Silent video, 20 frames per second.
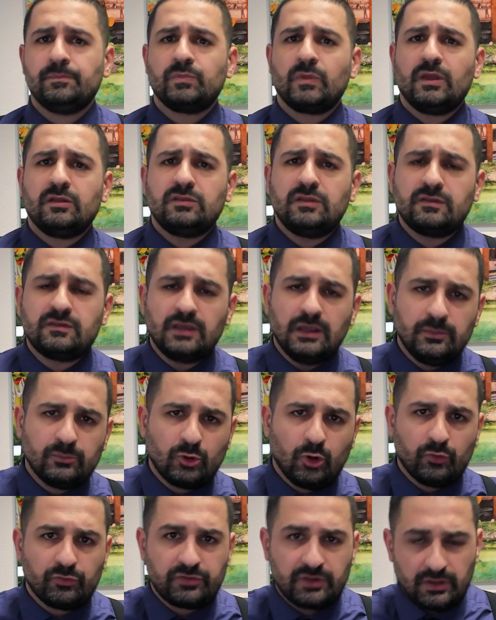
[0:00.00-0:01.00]
The same
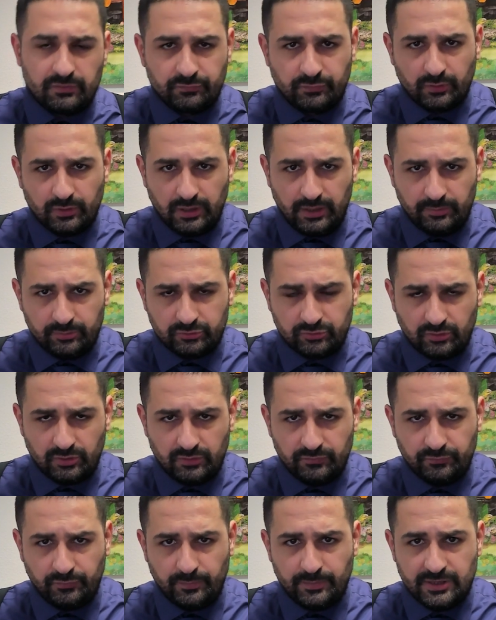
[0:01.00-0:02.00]
goes then for laboratory
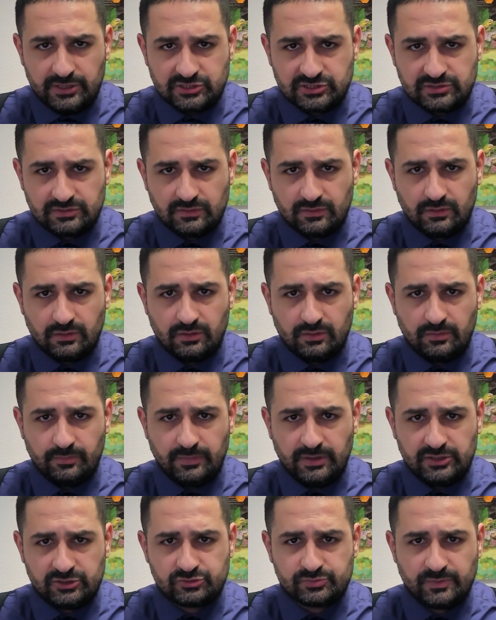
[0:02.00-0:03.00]
information
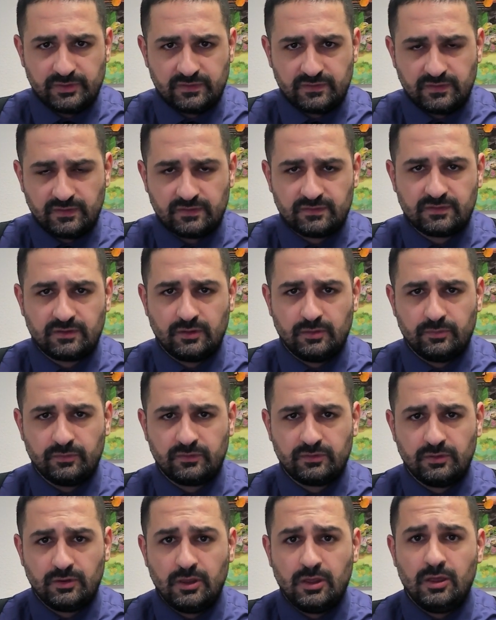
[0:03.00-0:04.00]
management systems
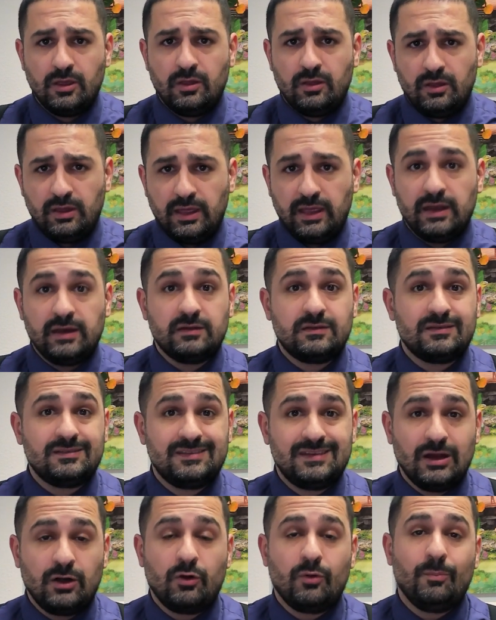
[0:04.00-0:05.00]
and
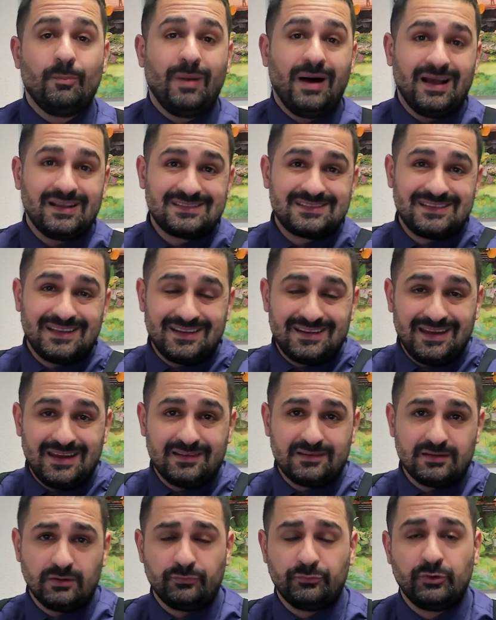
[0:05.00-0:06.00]
their master
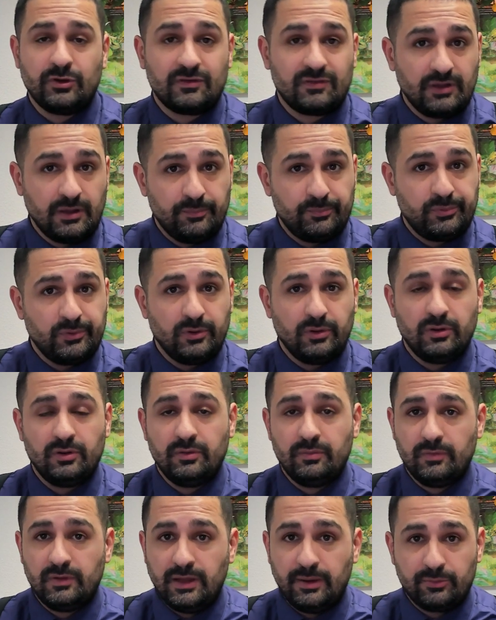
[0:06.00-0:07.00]
data, for example,
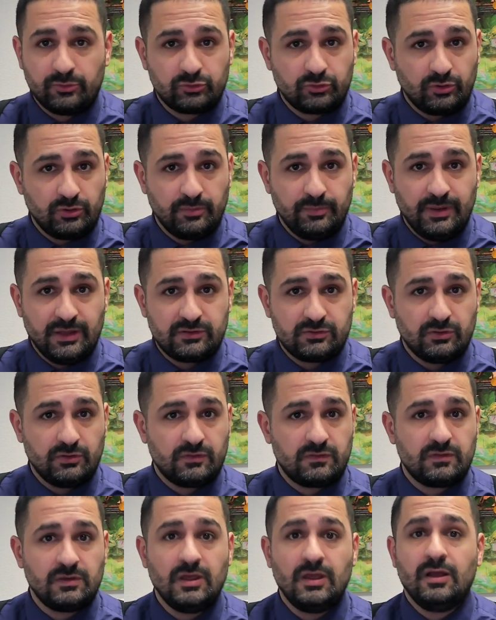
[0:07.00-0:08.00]
laboratory
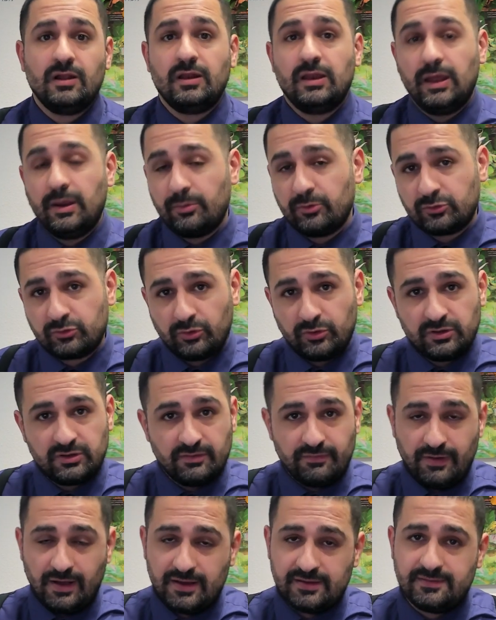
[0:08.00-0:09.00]
methods, laboratory
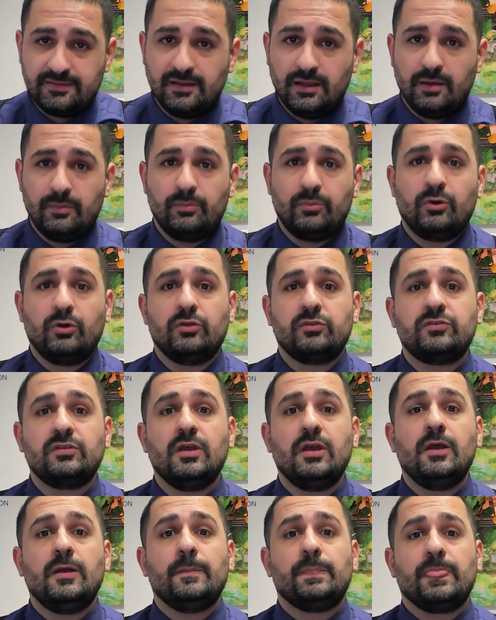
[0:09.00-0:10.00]
device numbers,
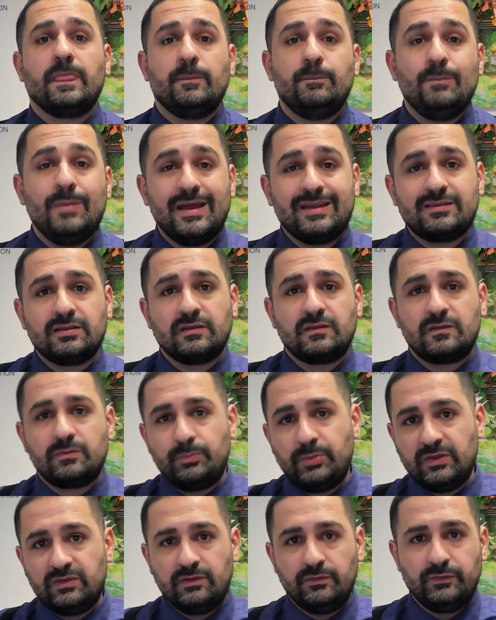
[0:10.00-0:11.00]
method
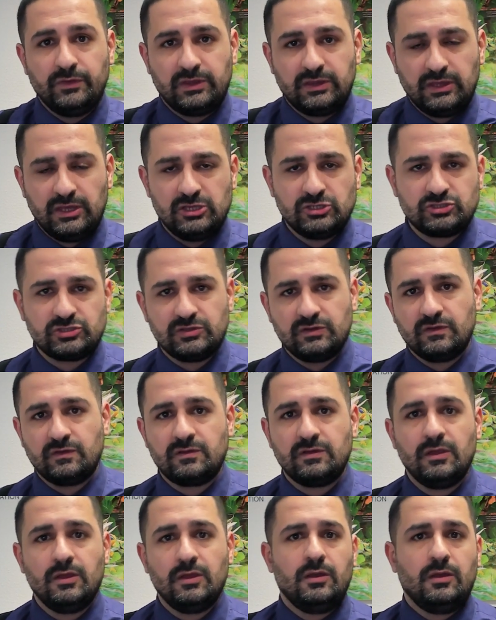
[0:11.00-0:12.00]
specifications,
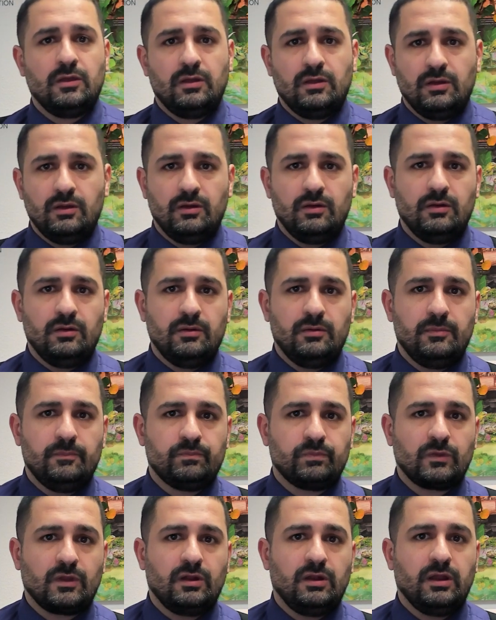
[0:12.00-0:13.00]

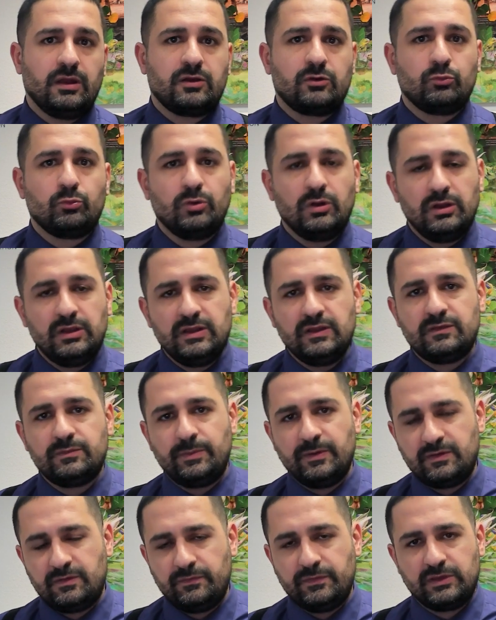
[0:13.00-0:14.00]
like release
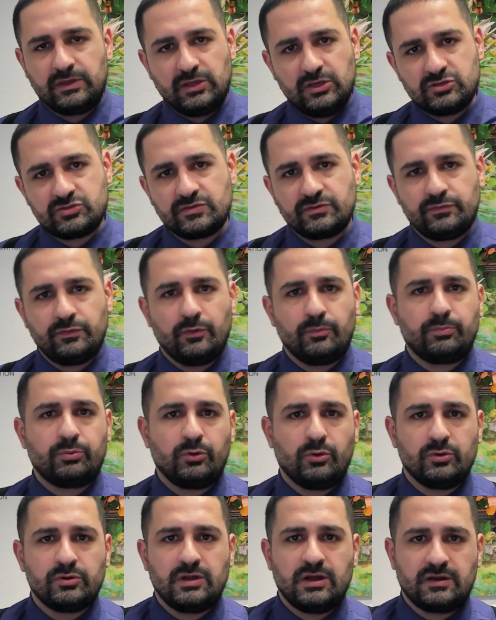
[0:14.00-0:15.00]
specifications for
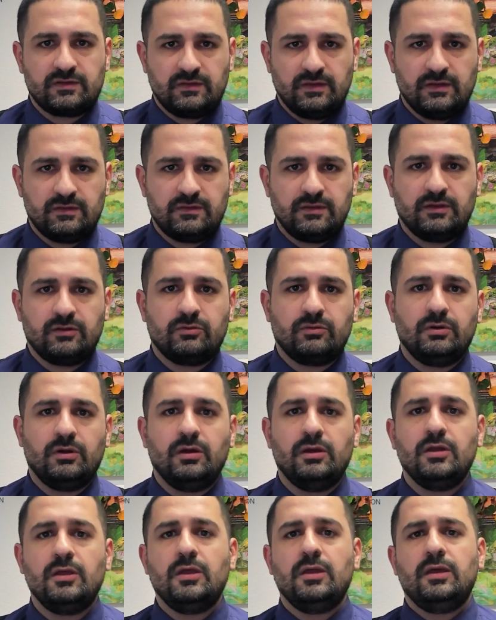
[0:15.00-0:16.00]
products, etc.
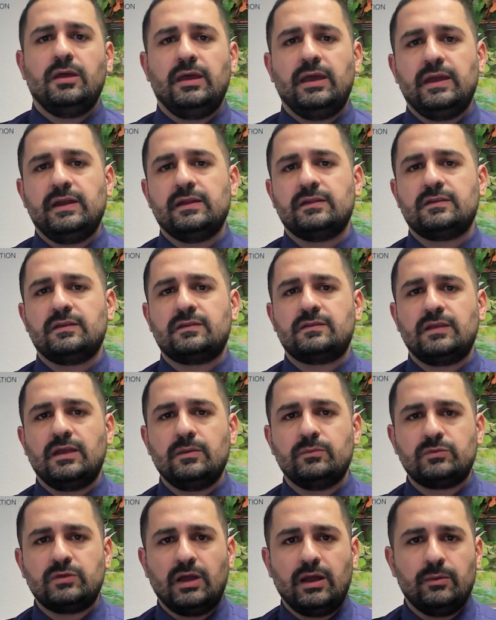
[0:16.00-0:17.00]
And at the same
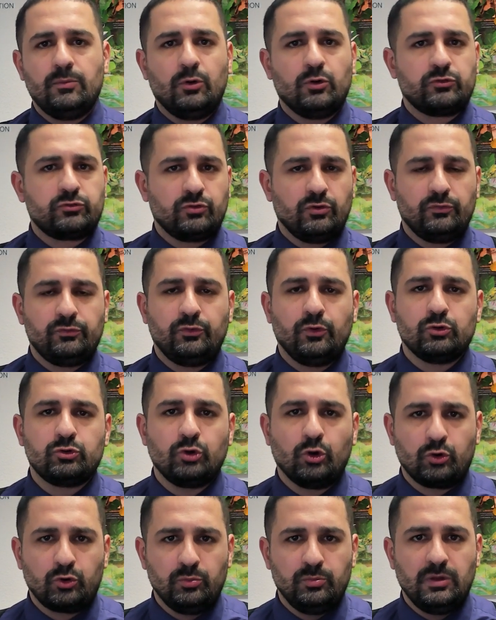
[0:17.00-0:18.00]
time also for
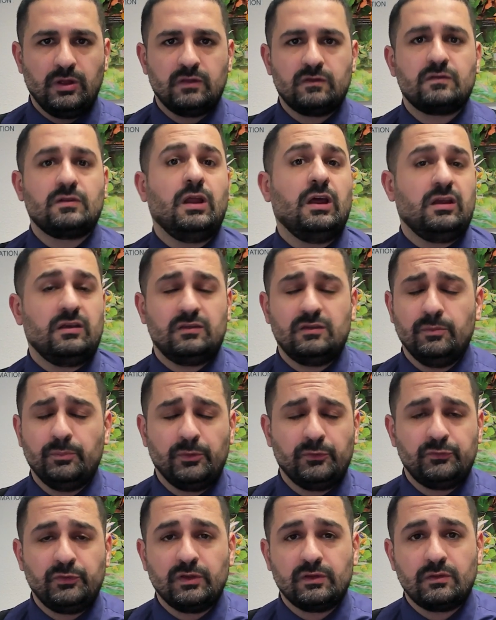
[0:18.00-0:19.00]
documents, like simple
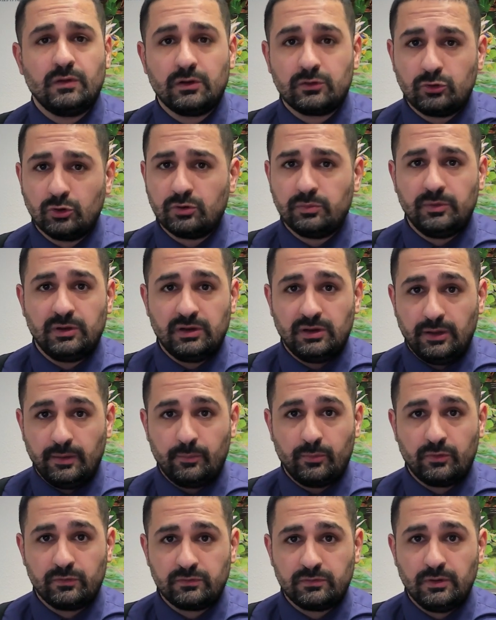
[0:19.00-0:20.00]
things like document
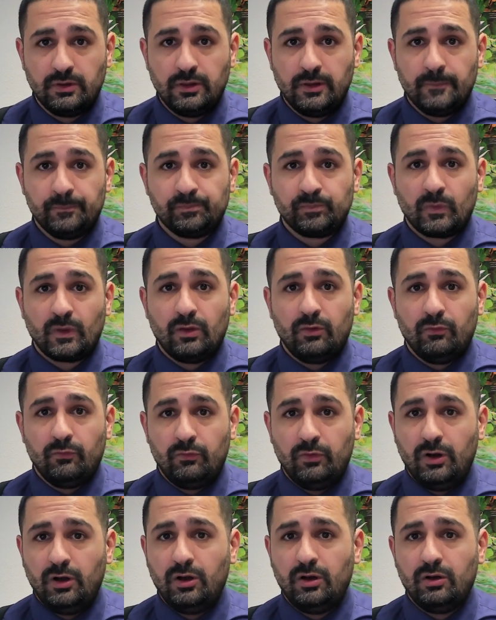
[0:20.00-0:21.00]
numbers.
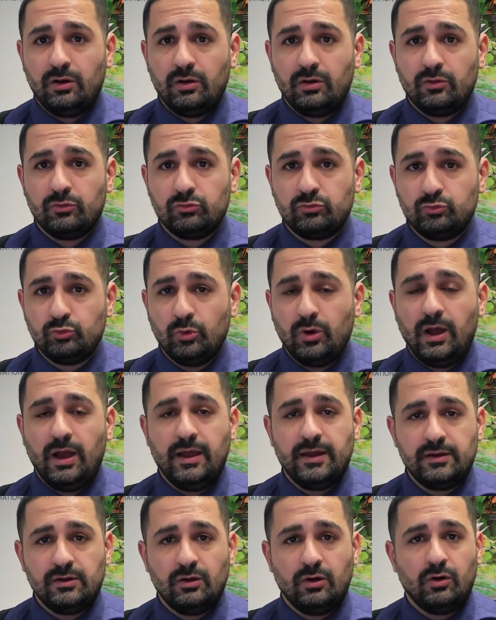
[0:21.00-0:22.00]
Where do I
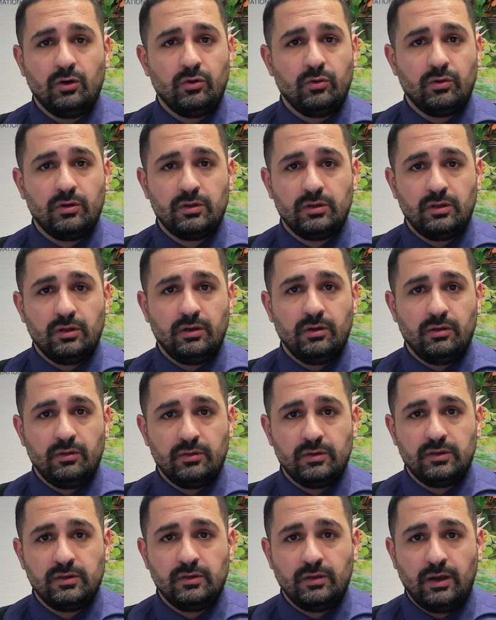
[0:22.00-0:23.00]
know
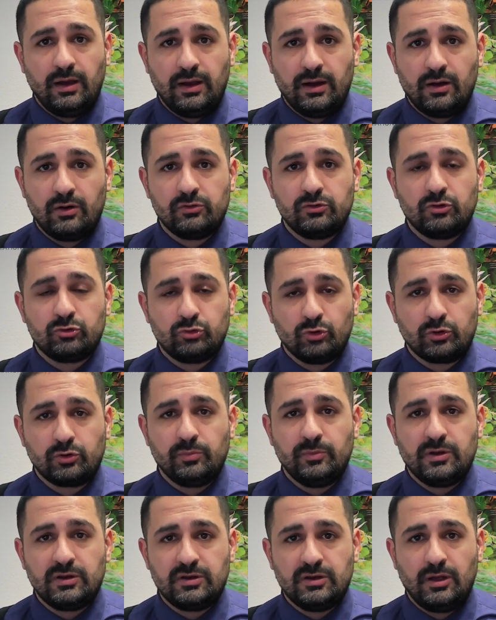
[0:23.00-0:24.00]
are the
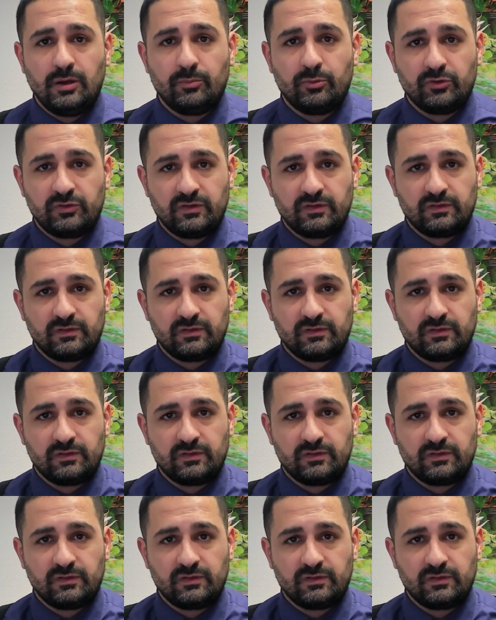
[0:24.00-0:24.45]
document numbers as a